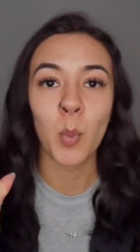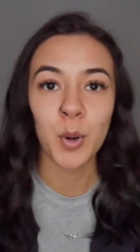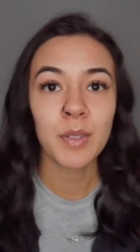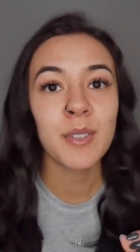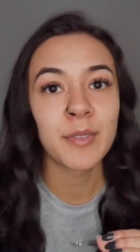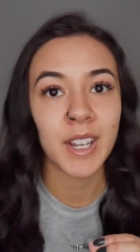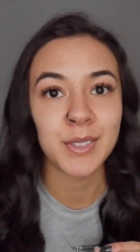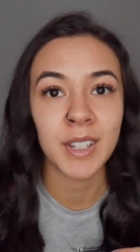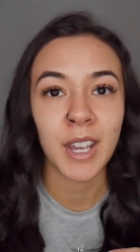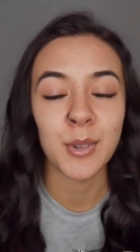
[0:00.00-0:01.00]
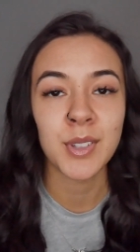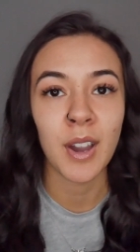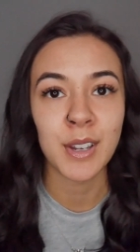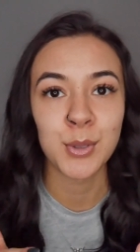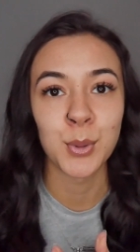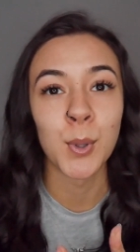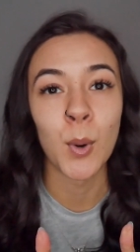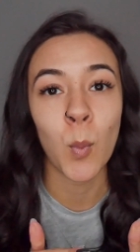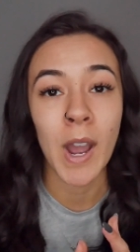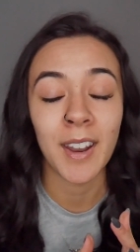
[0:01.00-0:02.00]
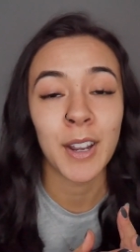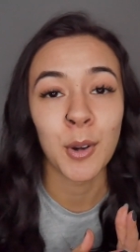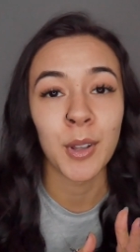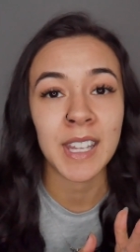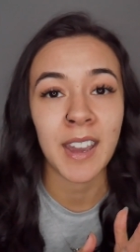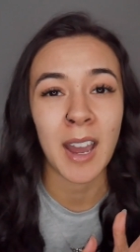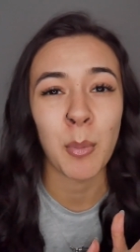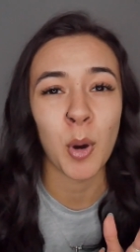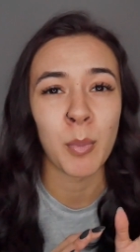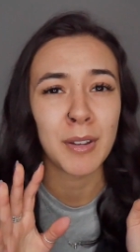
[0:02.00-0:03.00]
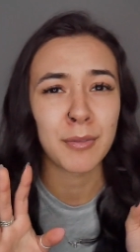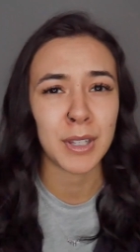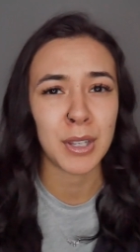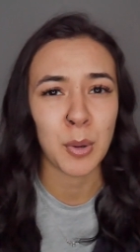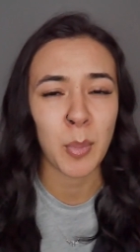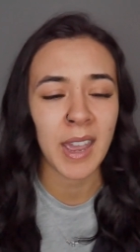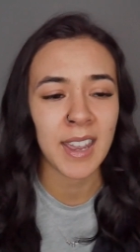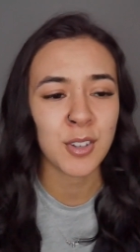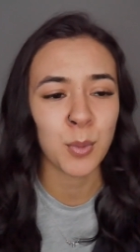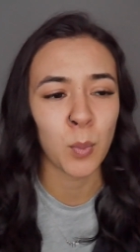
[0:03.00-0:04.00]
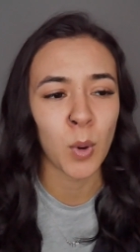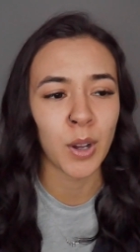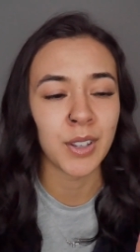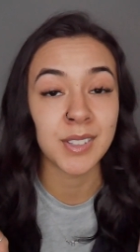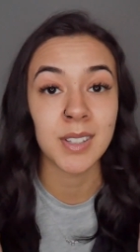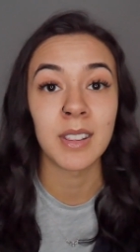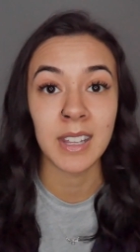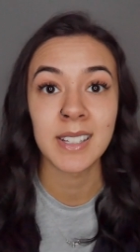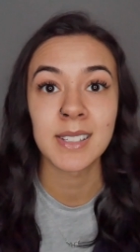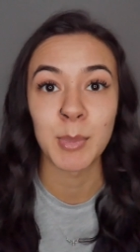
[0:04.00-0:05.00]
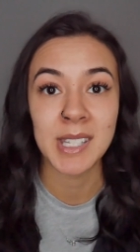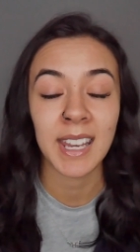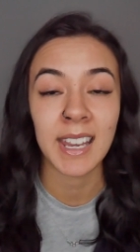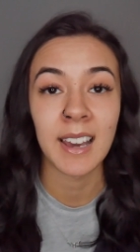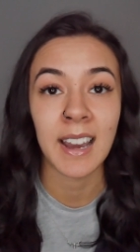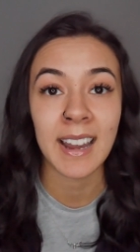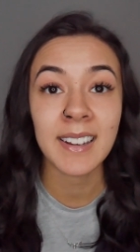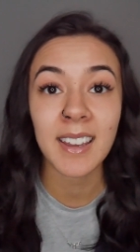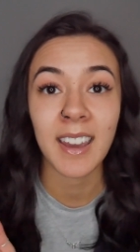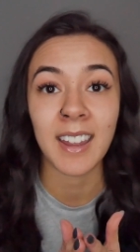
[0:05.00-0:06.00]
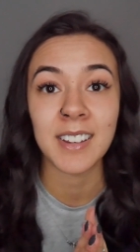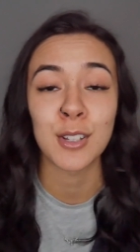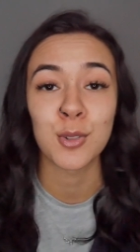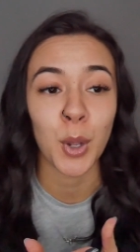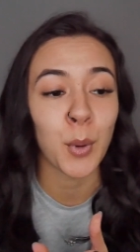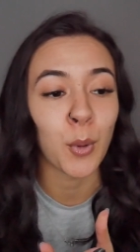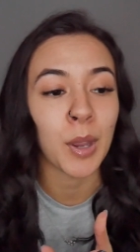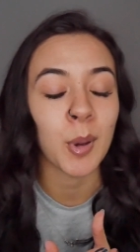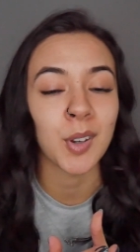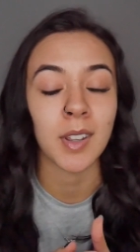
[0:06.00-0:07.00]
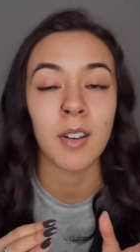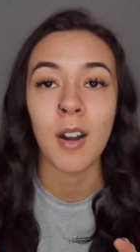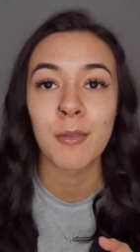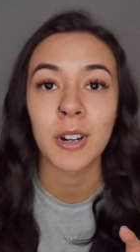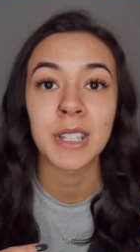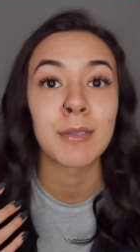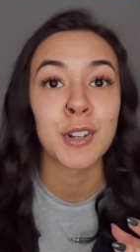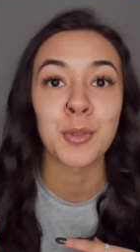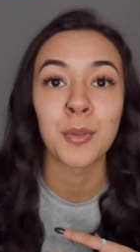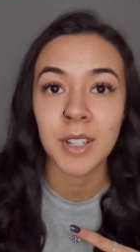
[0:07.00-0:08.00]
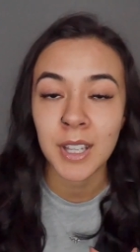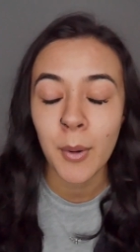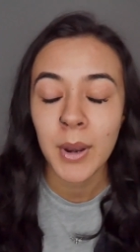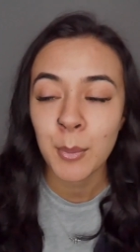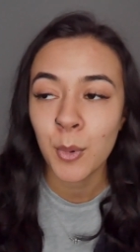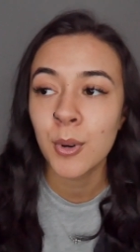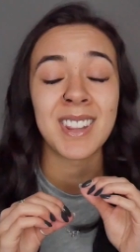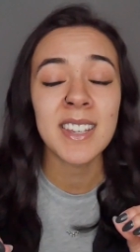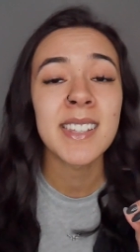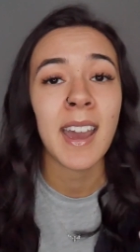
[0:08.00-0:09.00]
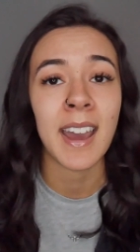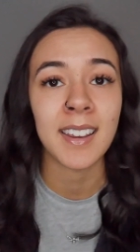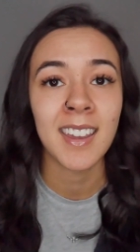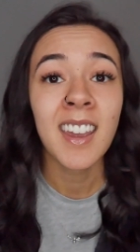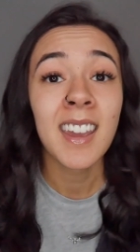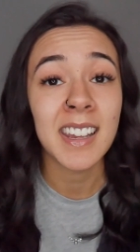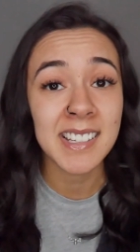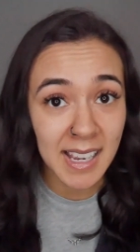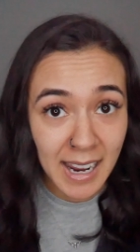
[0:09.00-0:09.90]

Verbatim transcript: But one of the first videos that I saw when I got the app on my for you page was this particular hack and it's so annoying because I can't find the original video anymore. This hack is